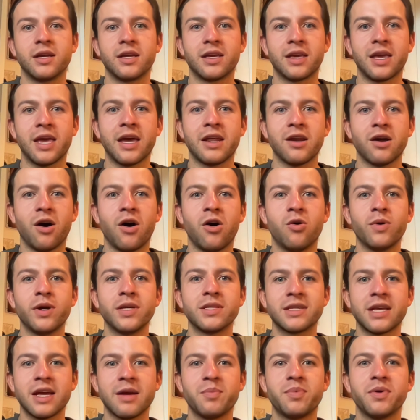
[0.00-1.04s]
can
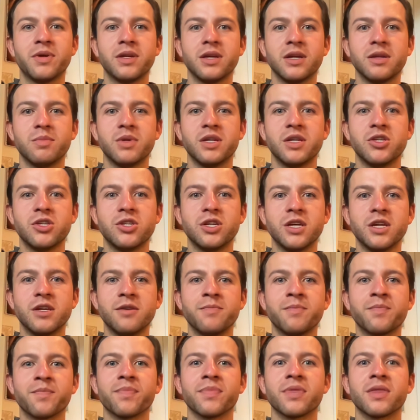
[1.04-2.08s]
always happen in
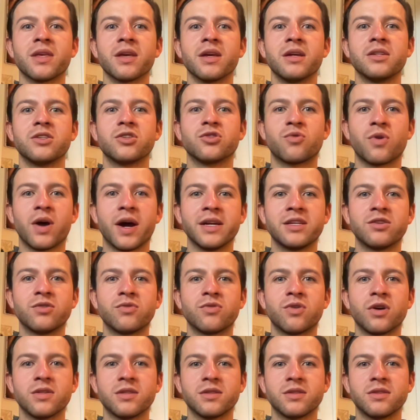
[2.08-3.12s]
Medellin, try to
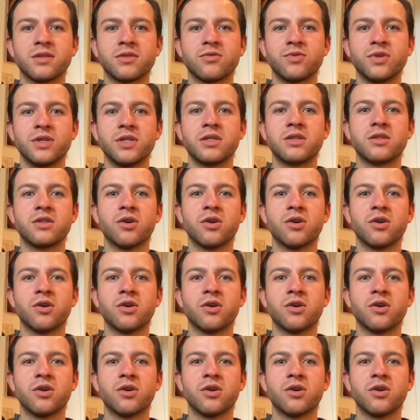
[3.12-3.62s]
cross the street.